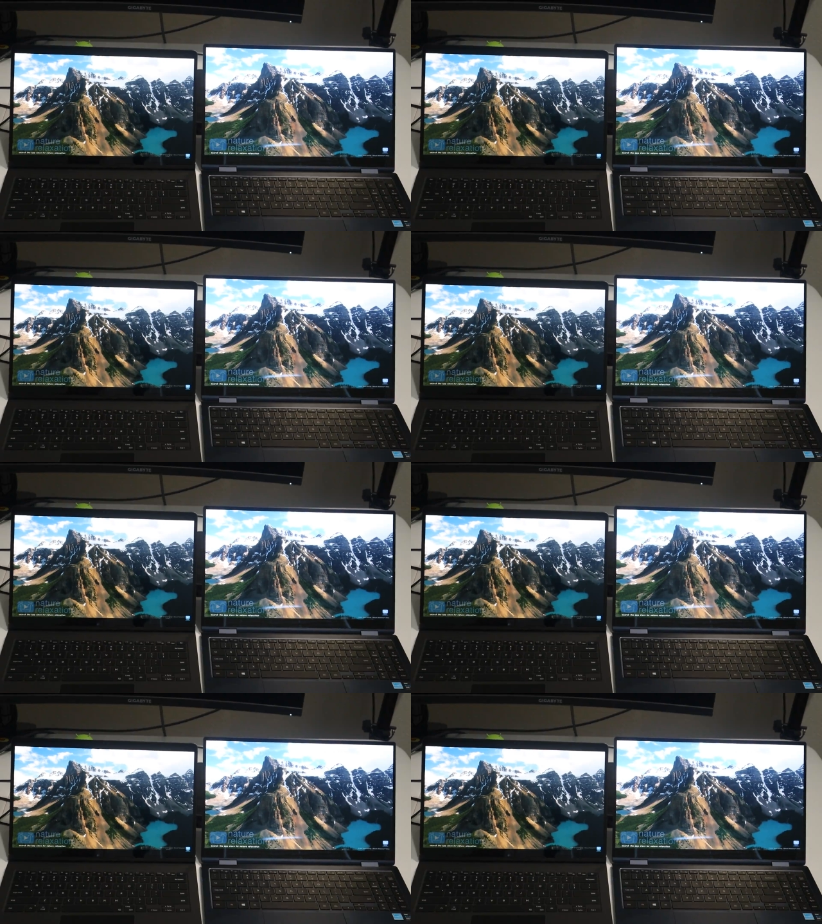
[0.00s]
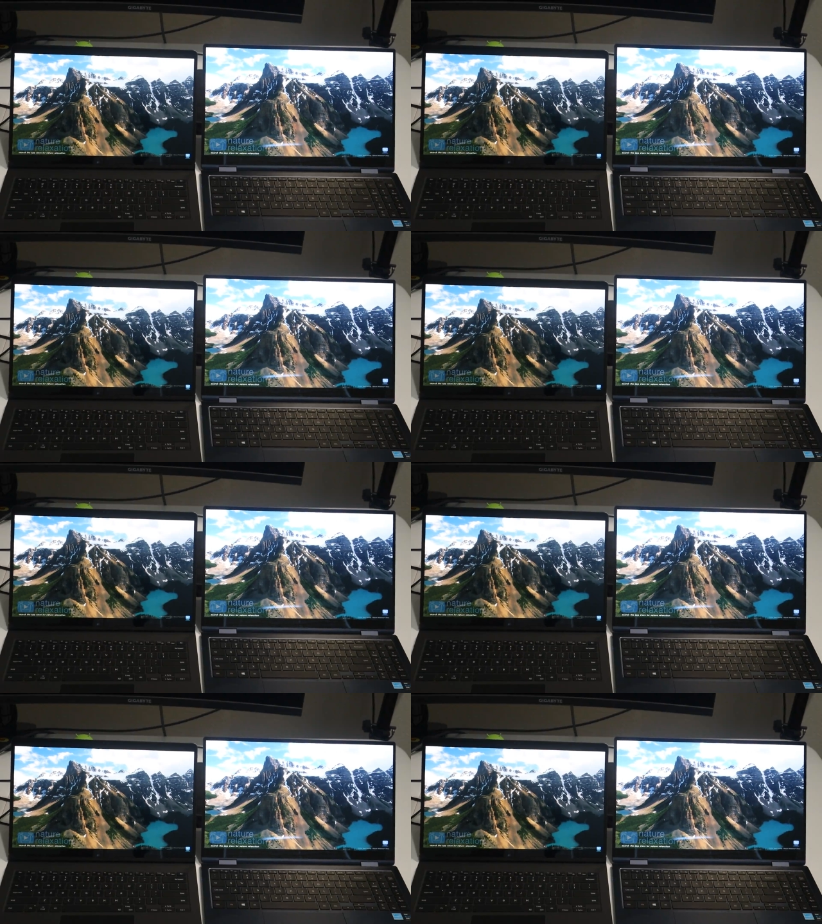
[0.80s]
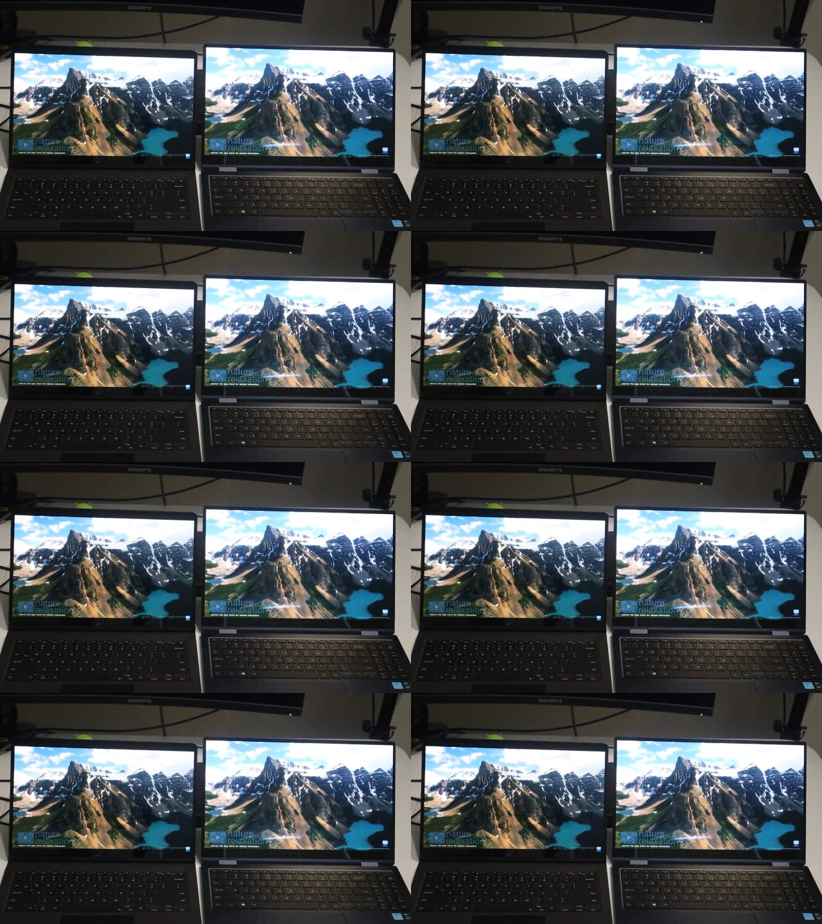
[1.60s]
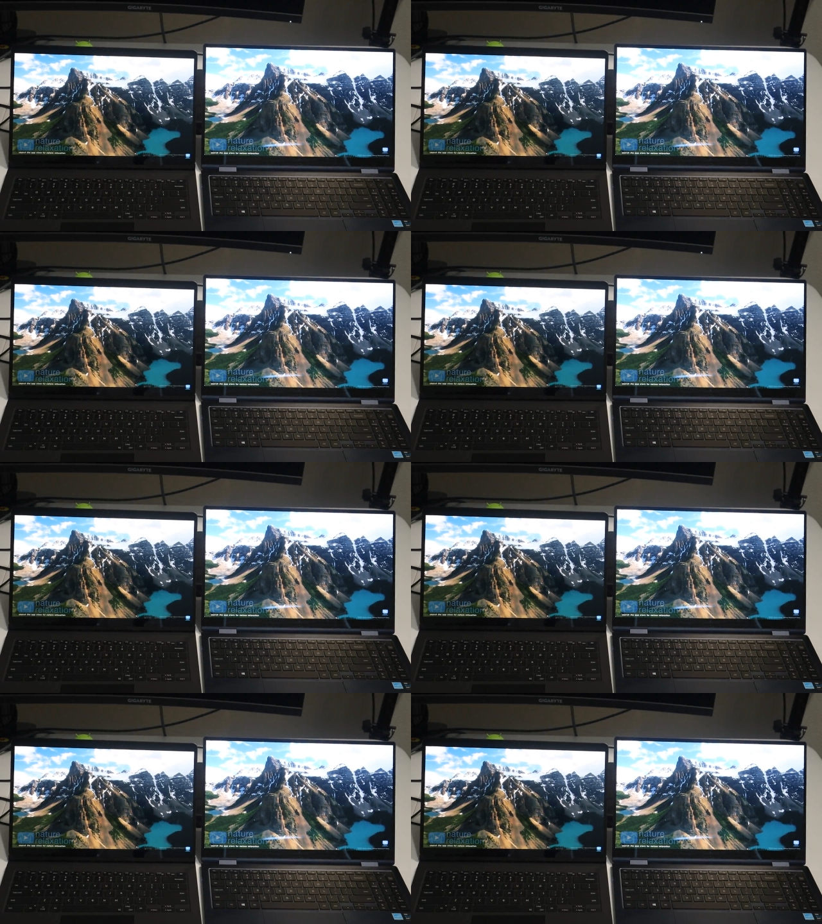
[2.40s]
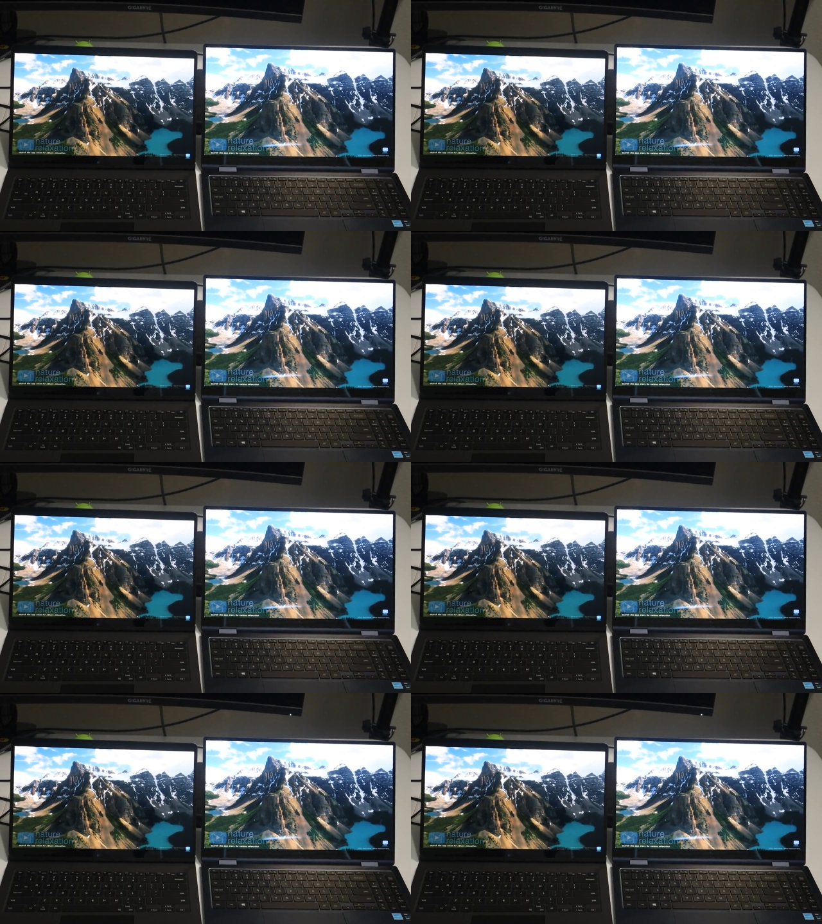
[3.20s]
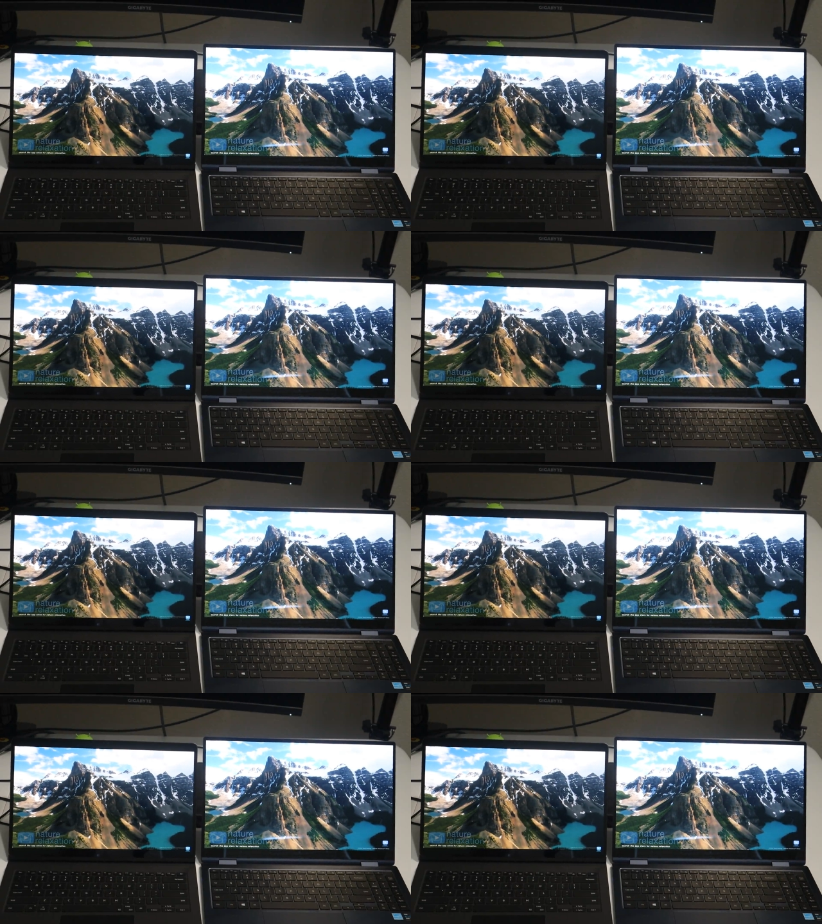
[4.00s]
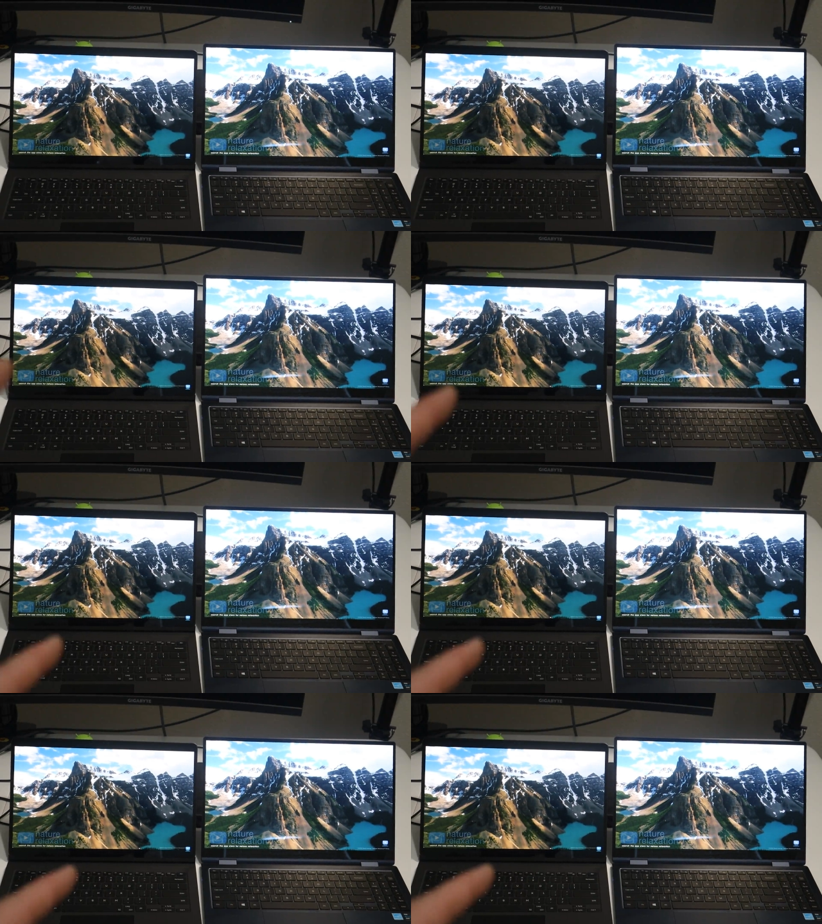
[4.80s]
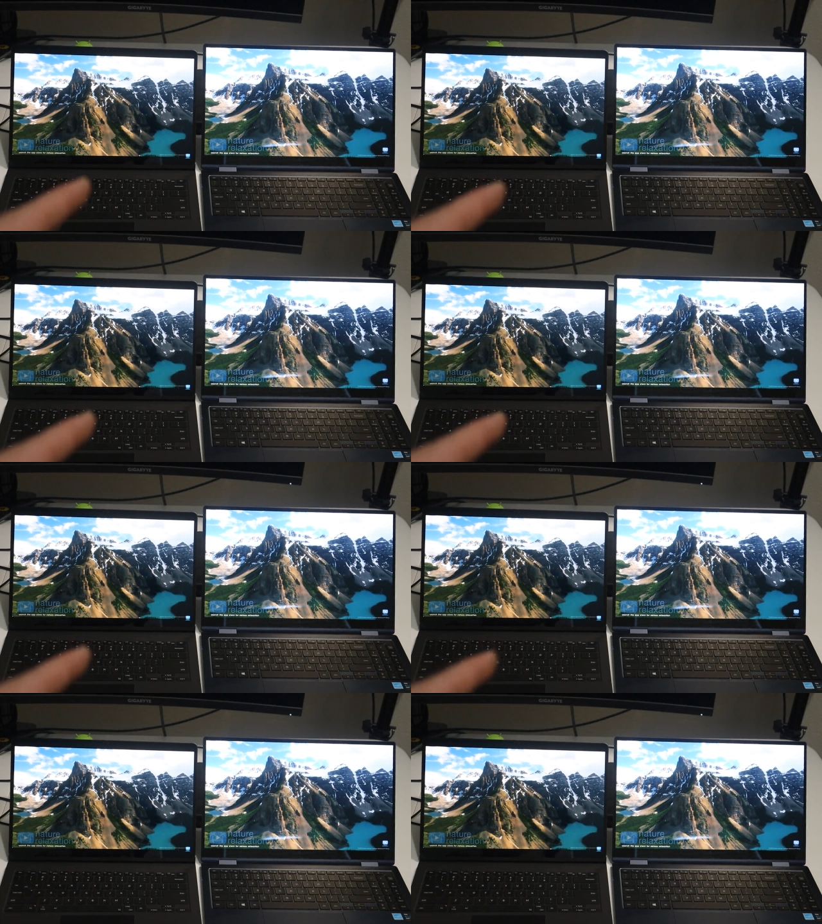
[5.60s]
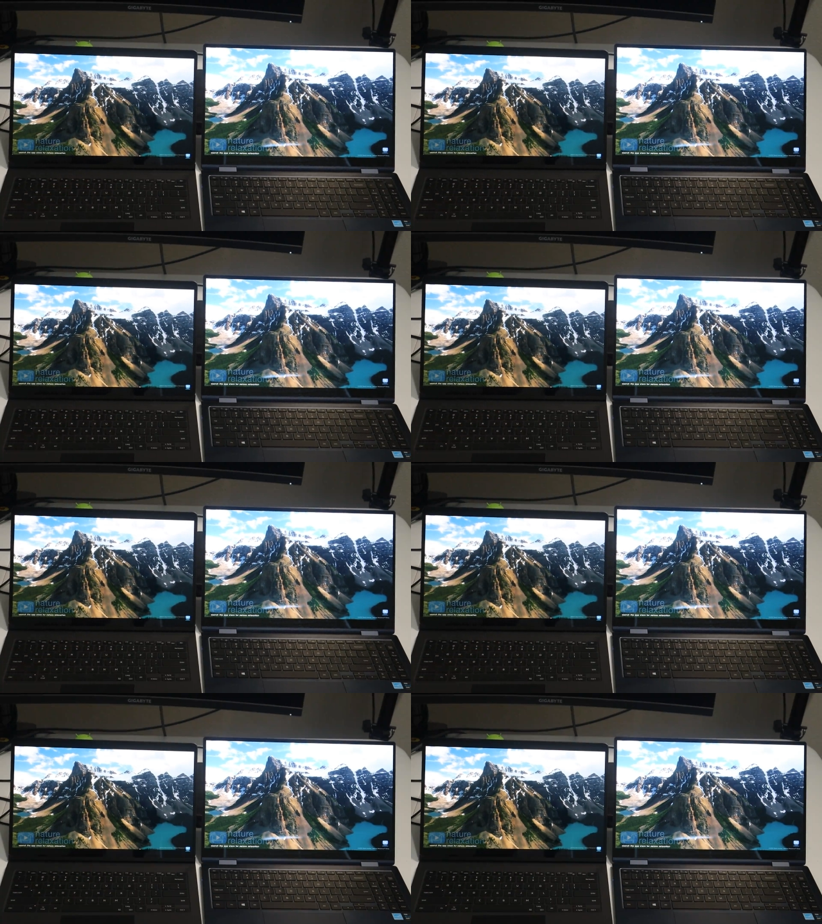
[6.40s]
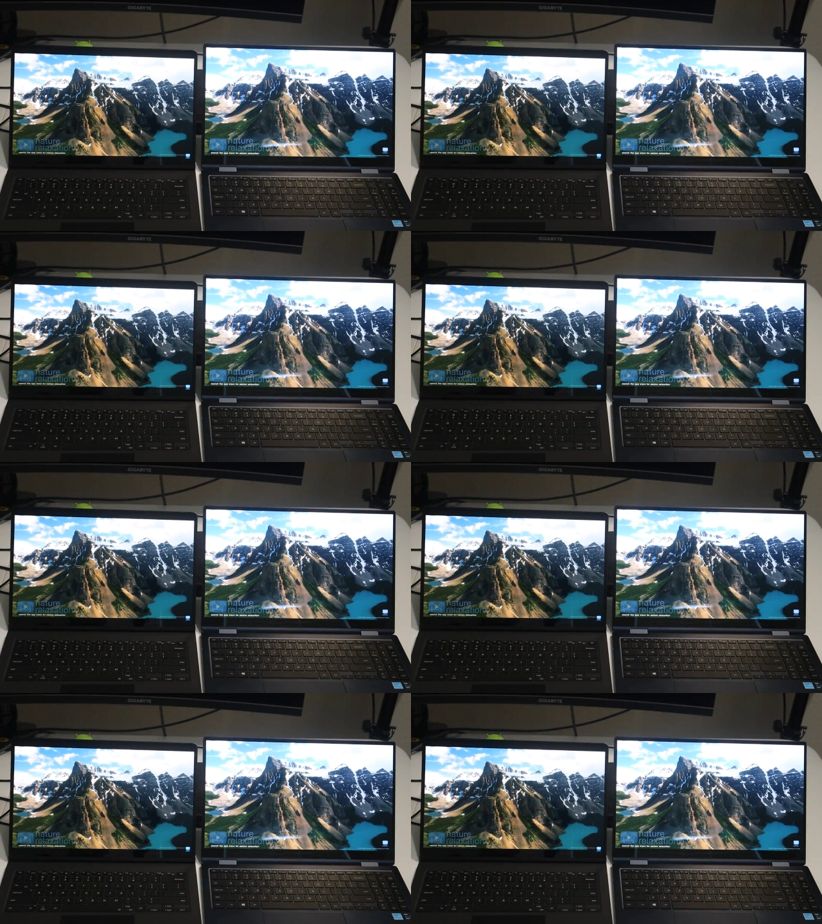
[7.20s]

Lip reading: (no speaker visible)